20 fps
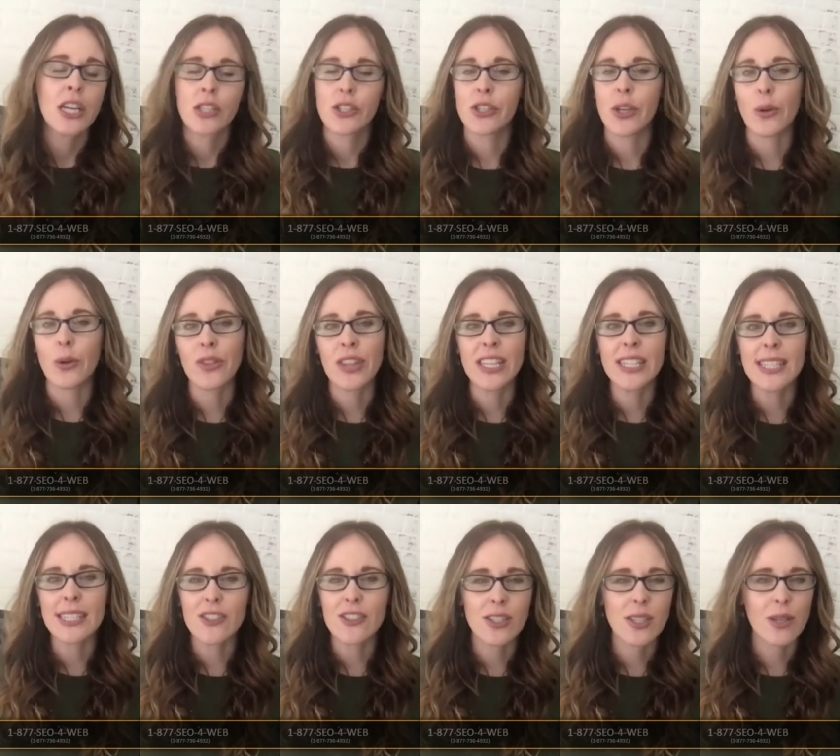So,
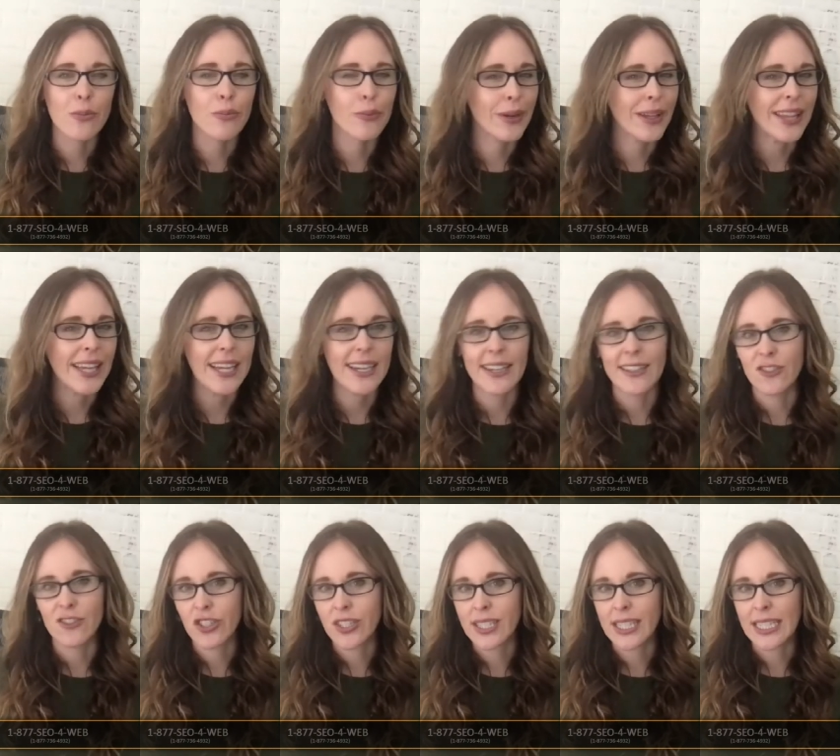this is just a really
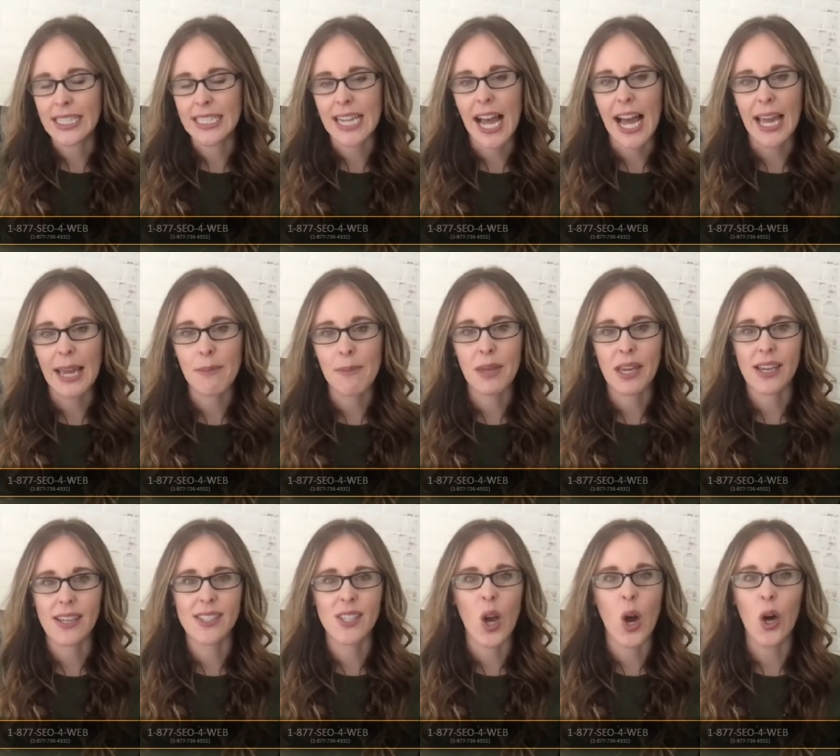interesting time
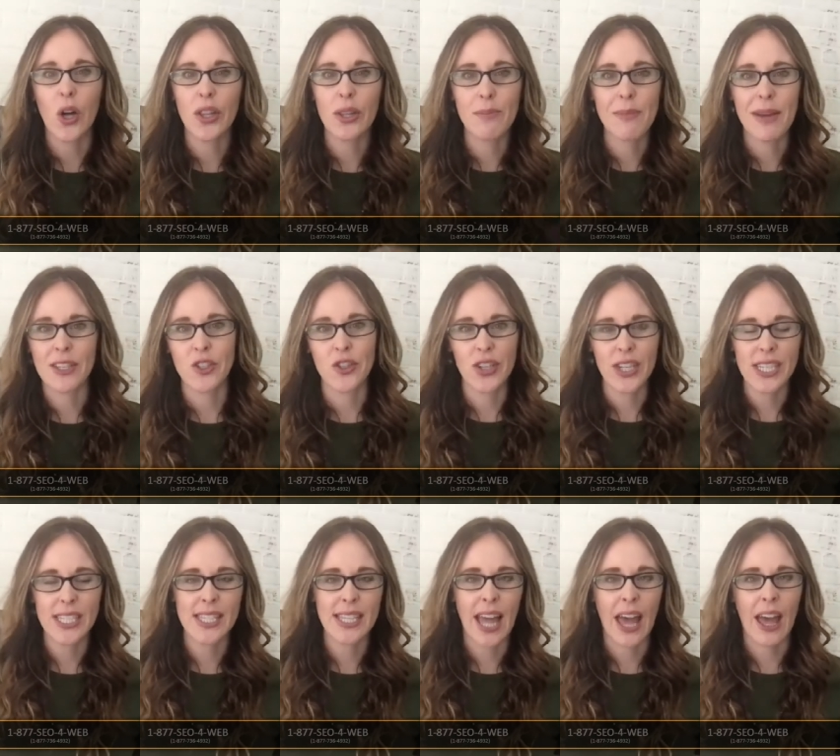because all the
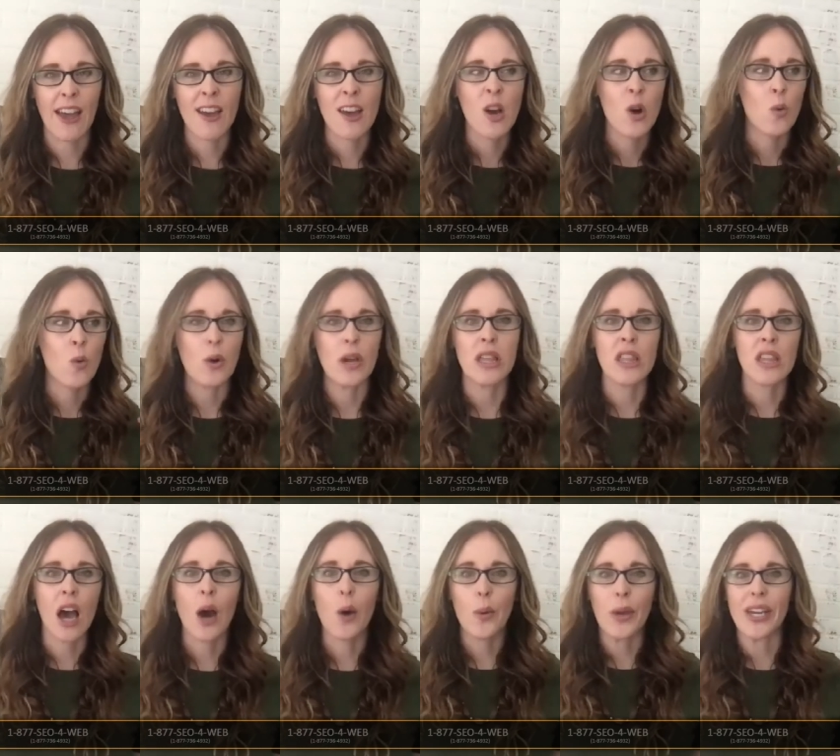metrics that we
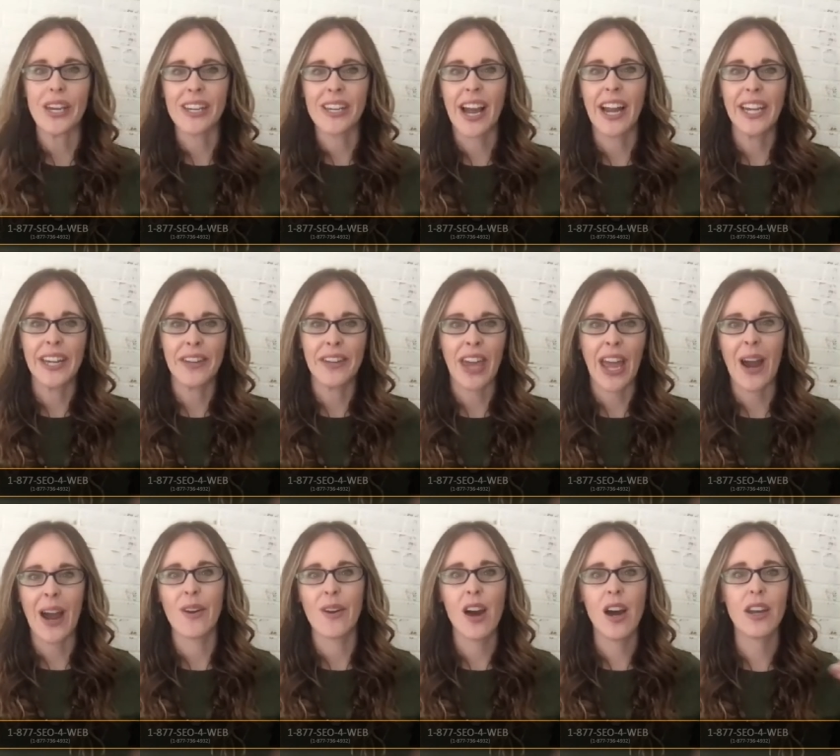thought we could kind of
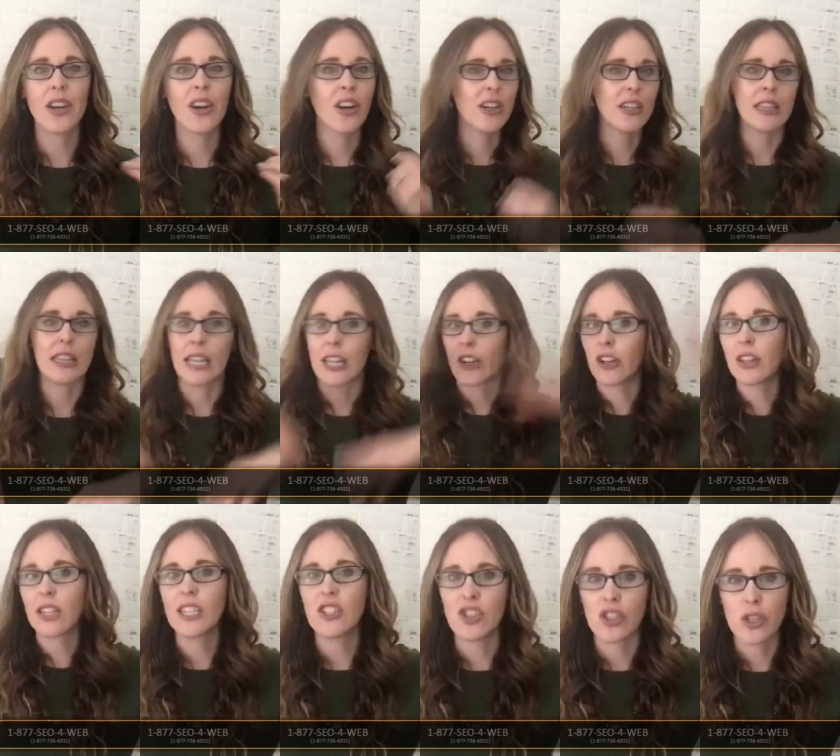count on are
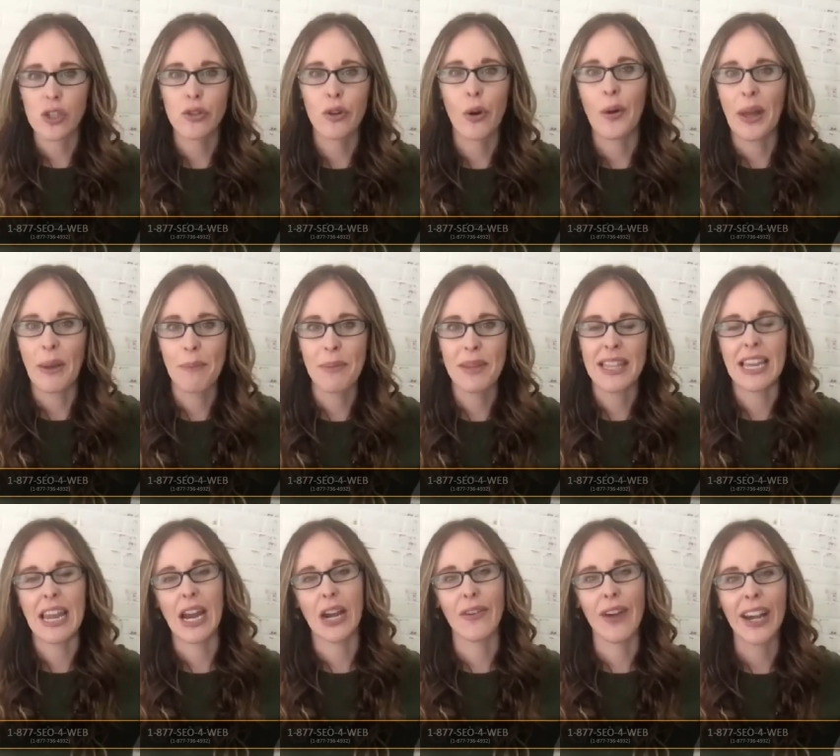literally just thrown up in
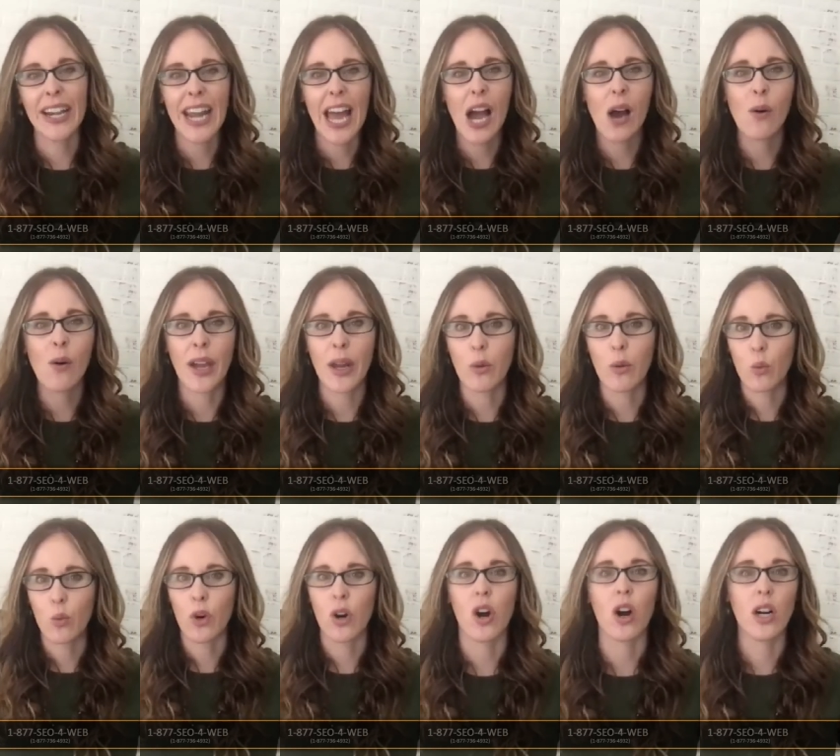the air right now, and yep.
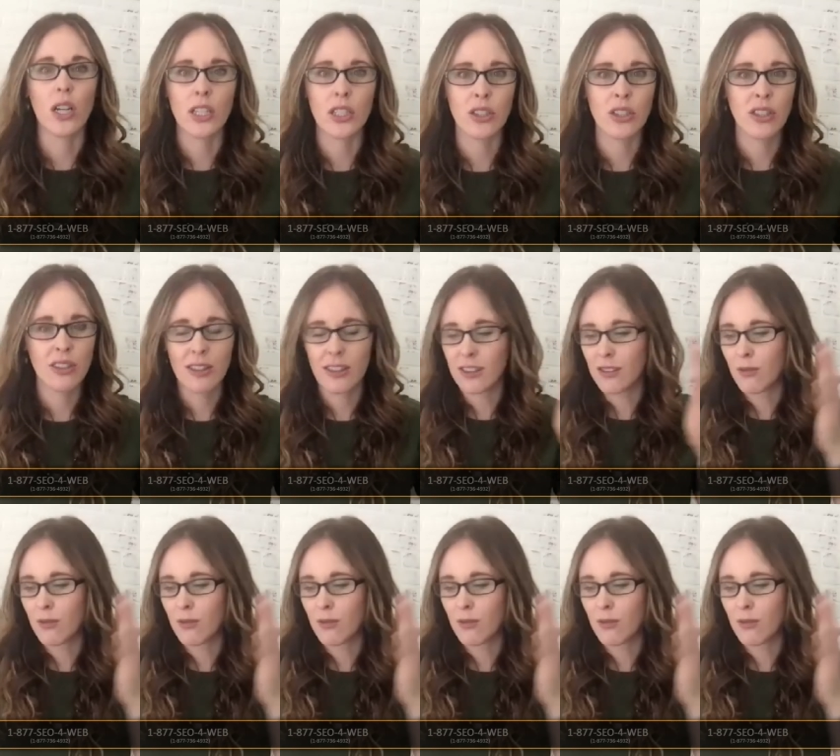we're all